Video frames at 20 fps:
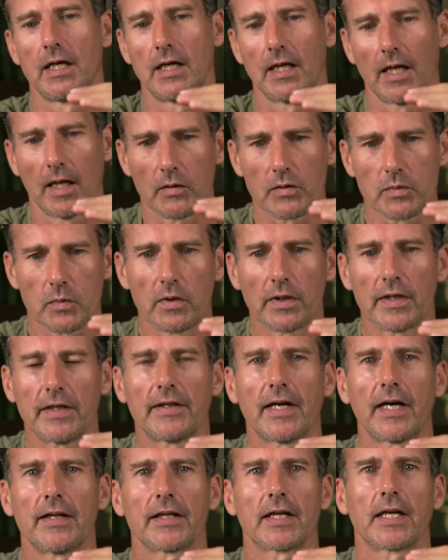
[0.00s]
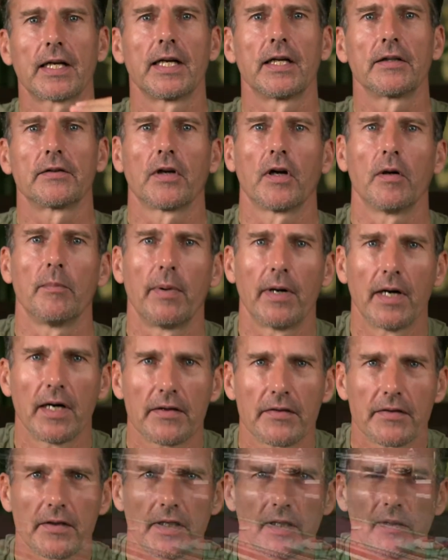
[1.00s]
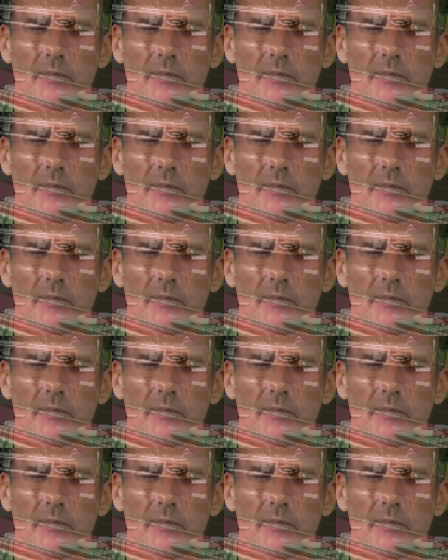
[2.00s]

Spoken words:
I was walking down the canal towpath, and